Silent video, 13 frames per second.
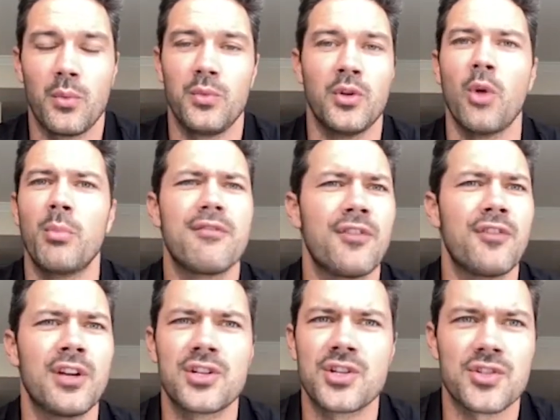nobody
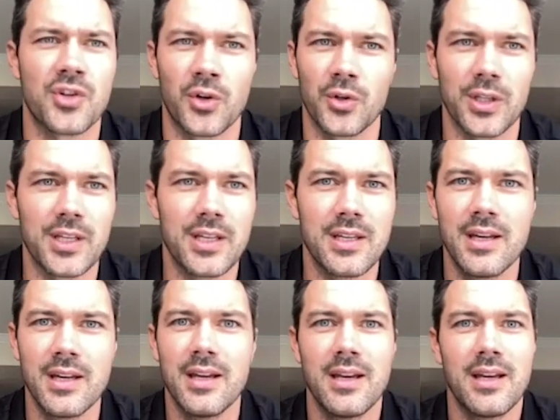finishes early.
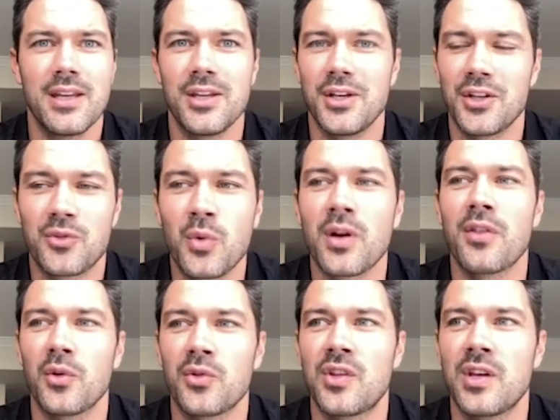It's one of
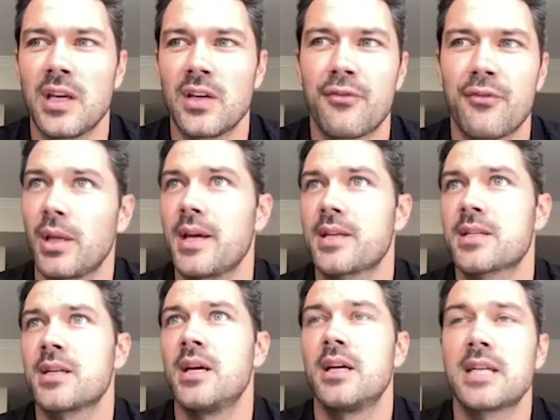those things.
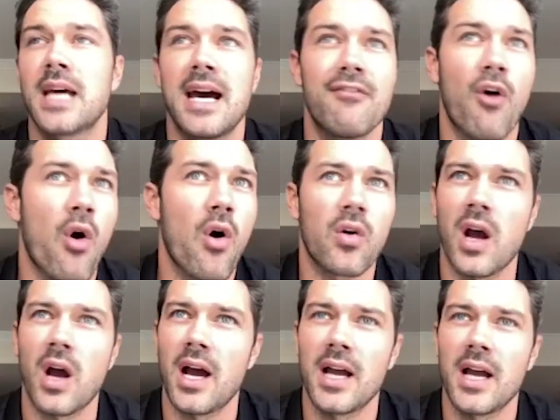Place to have all
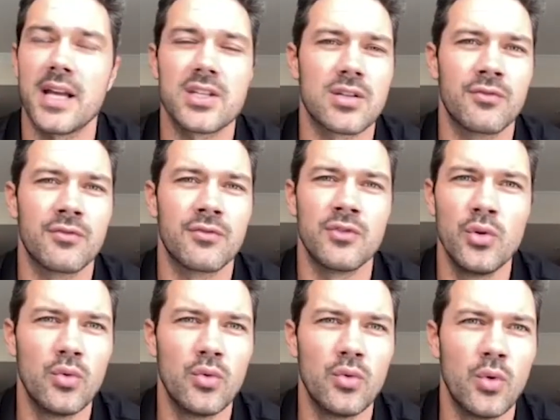kinds of
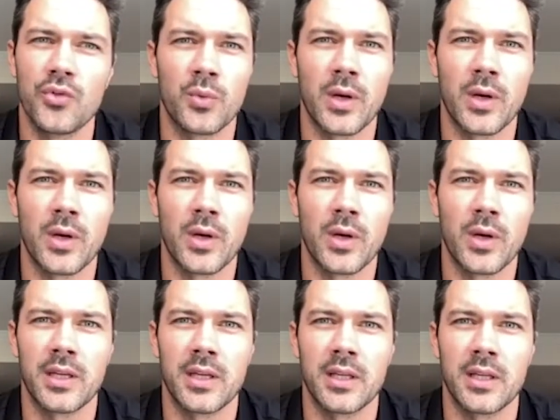new rules and
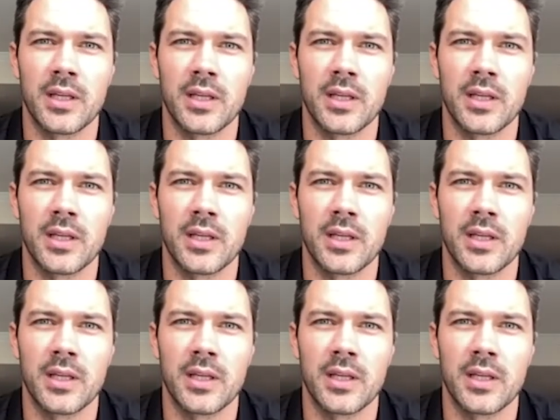regulations,